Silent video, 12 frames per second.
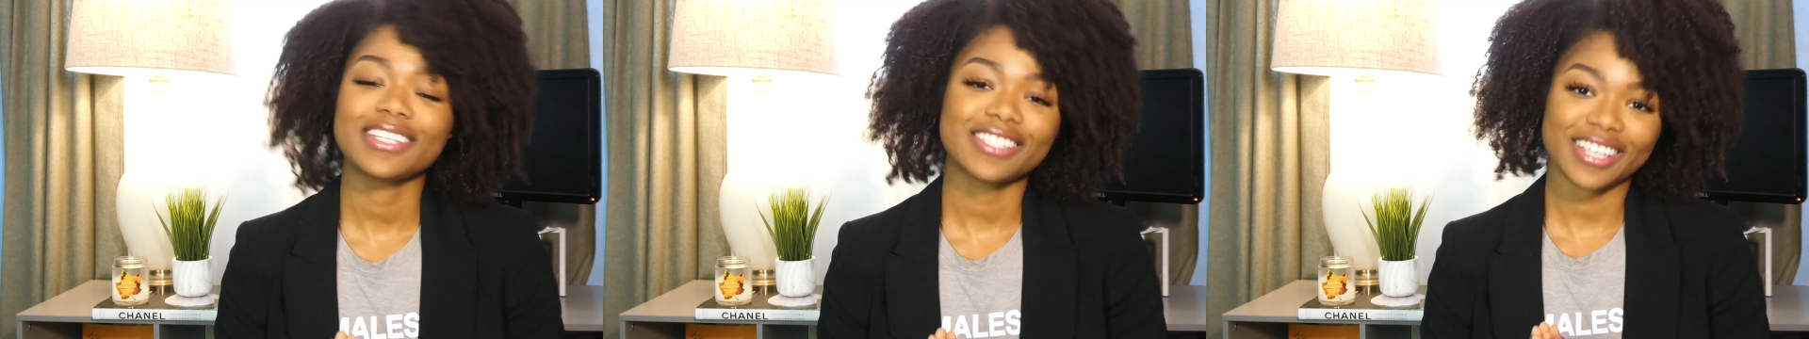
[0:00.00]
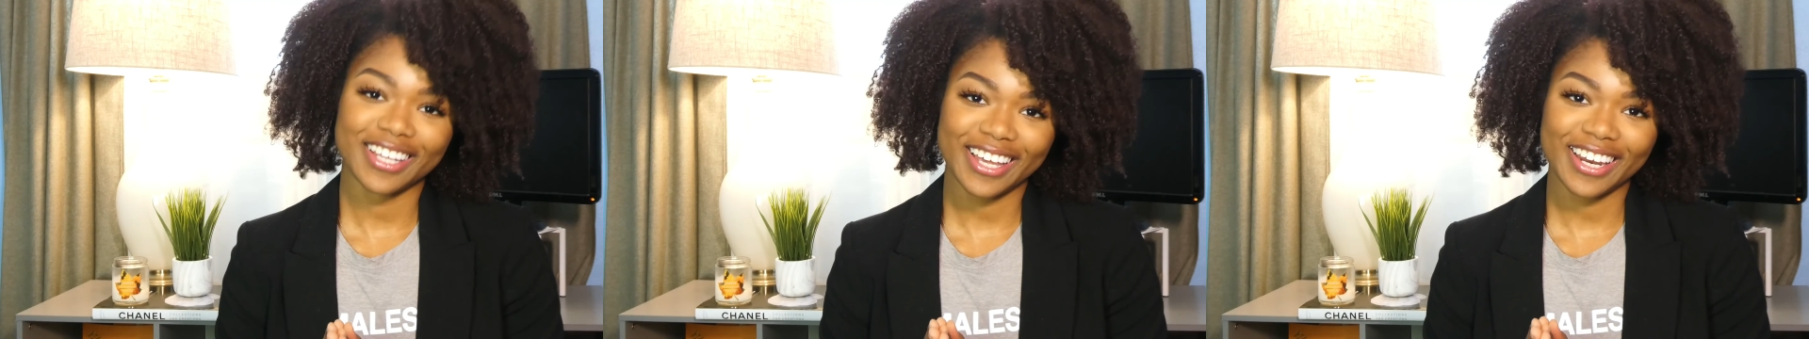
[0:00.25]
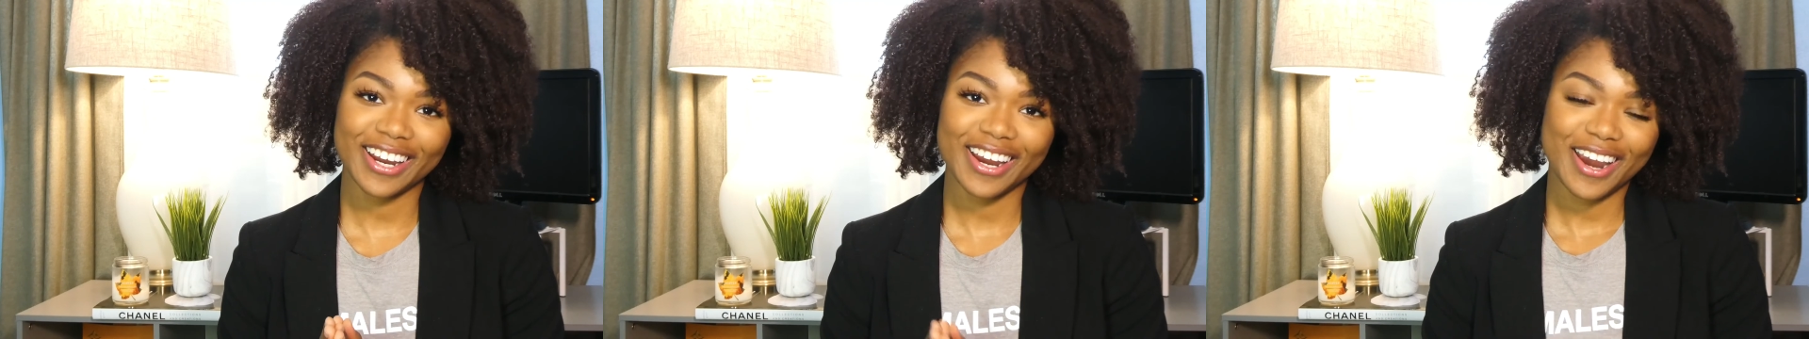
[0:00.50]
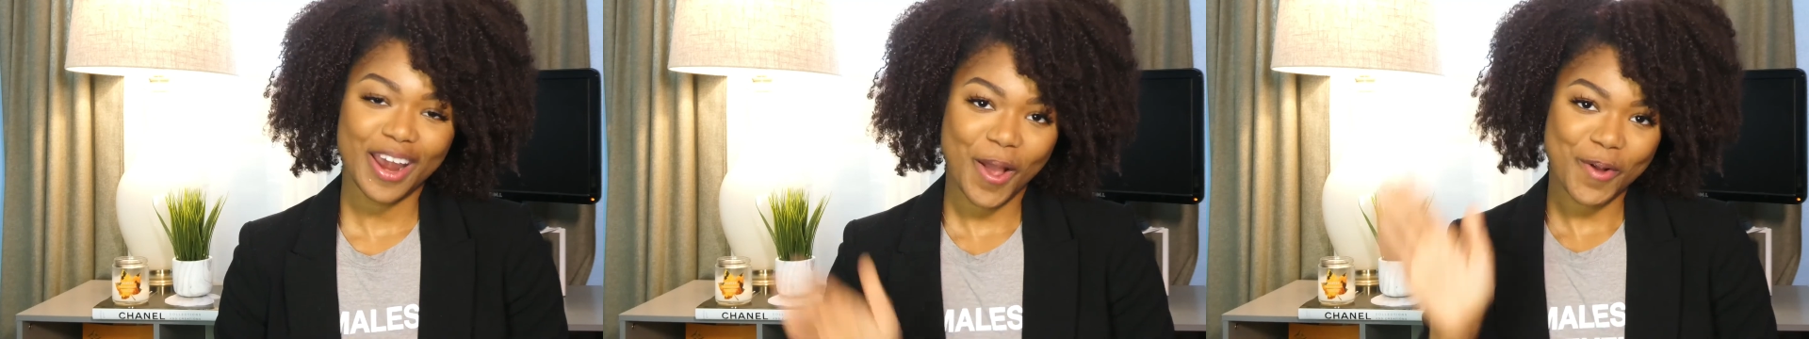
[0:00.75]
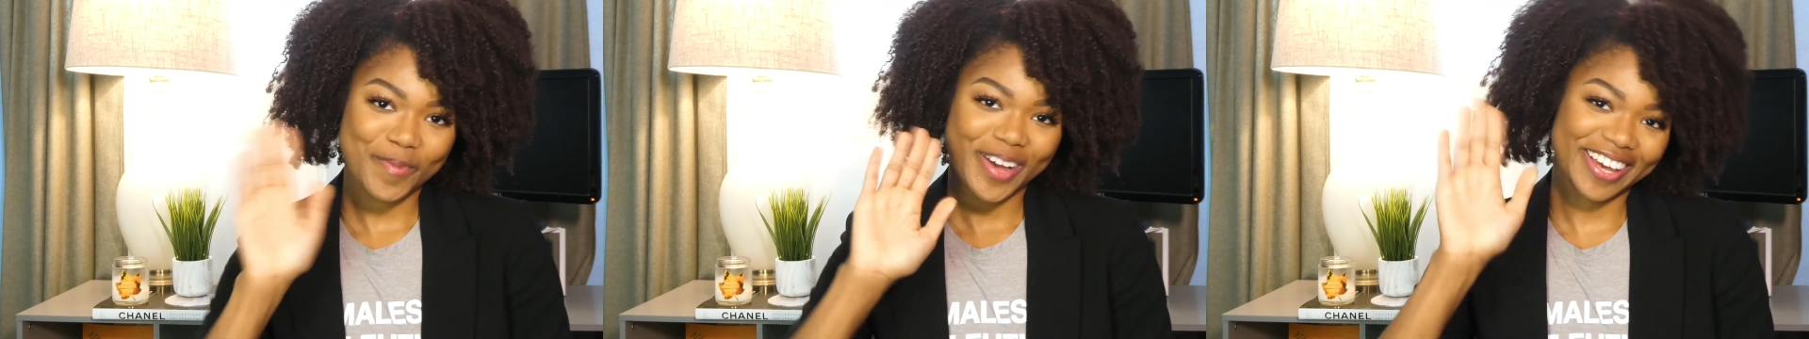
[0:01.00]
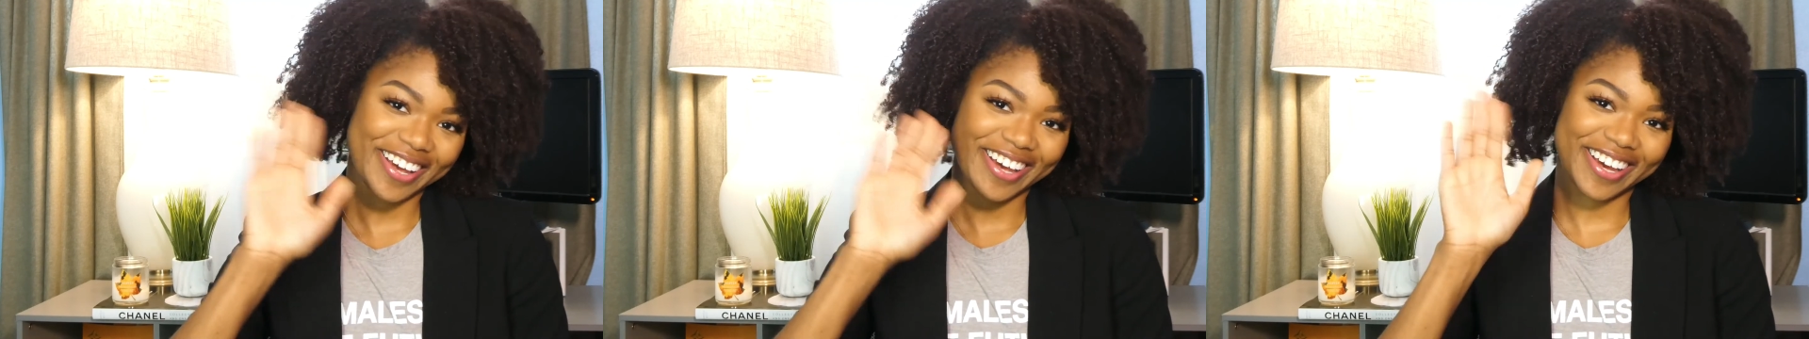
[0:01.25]
See you later.
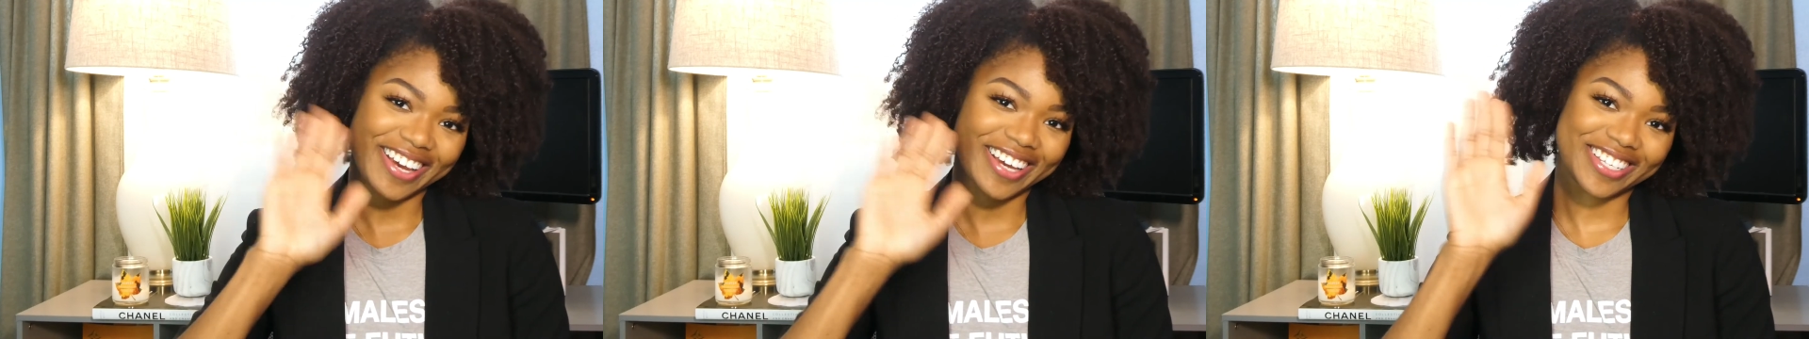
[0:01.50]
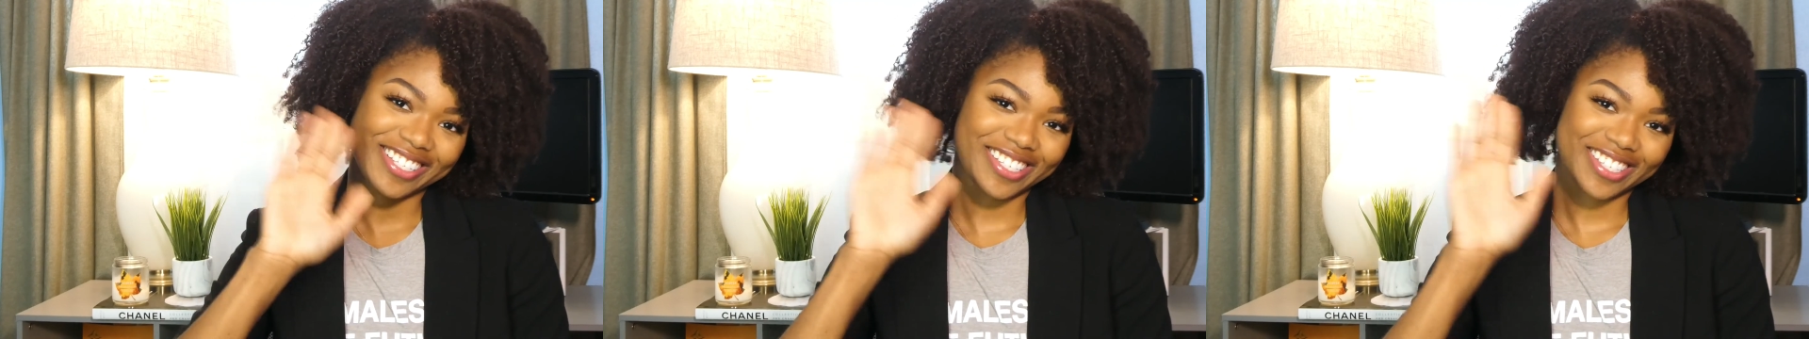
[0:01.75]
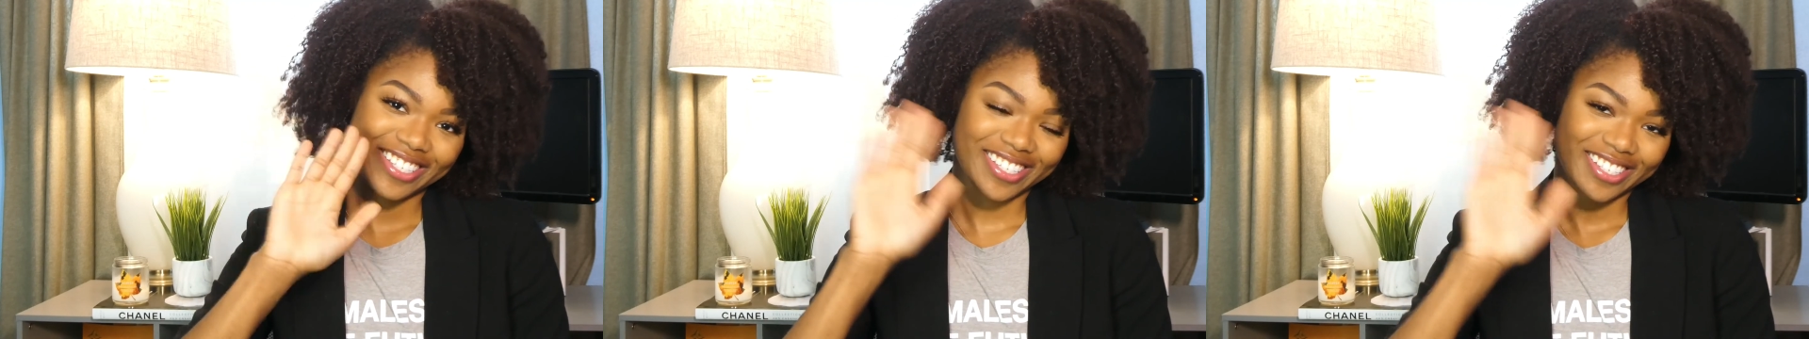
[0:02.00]
Bye guys.